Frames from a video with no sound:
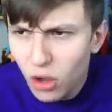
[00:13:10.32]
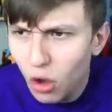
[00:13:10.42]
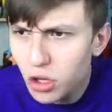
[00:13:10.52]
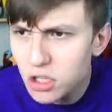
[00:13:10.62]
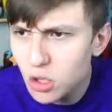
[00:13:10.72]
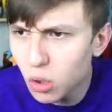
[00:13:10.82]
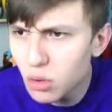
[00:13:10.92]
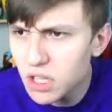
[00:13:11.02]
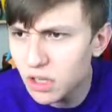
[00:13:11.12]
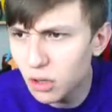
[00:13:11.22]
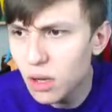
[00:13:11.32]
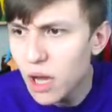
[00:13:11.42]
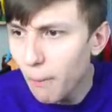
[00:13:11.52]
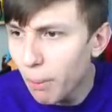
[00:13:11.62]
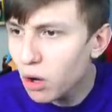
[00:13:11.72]
got a good call, you know.
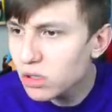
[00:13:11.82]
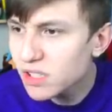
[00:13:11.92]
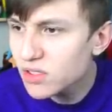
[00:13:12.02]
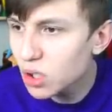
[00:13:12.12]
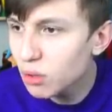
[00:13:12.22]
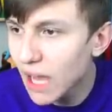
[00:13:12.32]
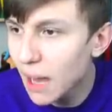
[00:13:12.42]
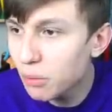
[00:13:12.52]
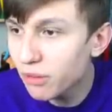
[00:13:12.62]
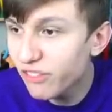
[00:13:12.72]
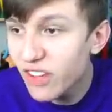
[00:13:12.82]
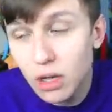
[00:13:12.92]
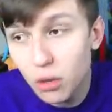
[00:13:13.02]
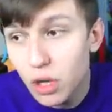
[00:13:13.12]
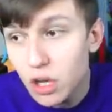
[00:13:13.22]
Because of Sol, Campbell and Figo,